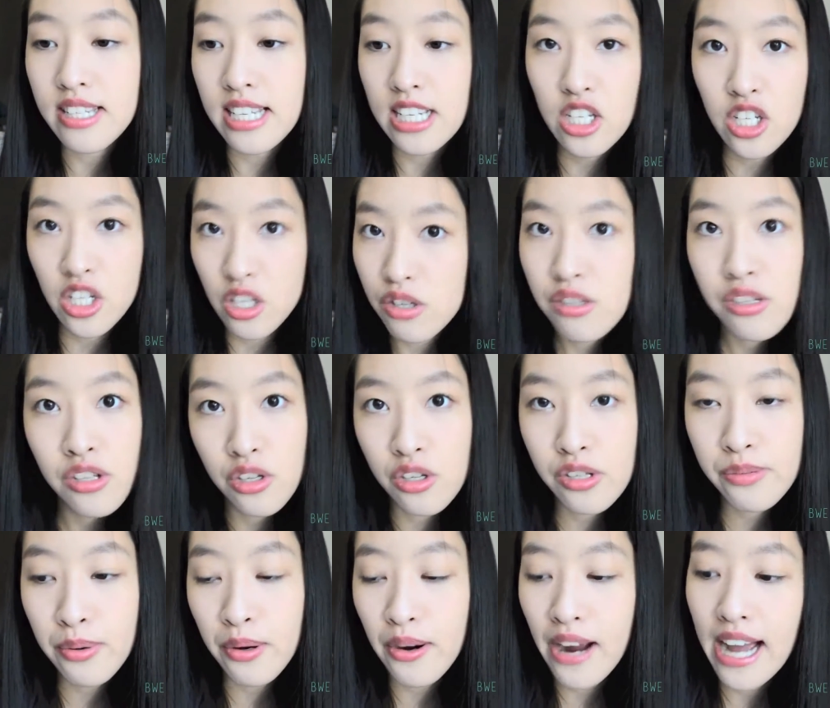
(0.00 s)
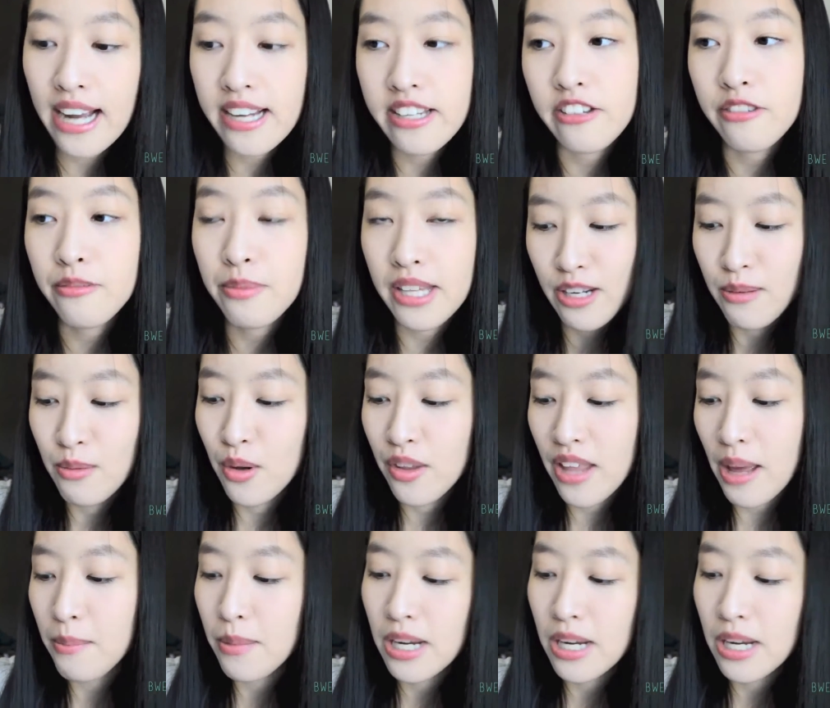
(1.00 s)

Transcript: Like, she used to use Proactive, but anymore that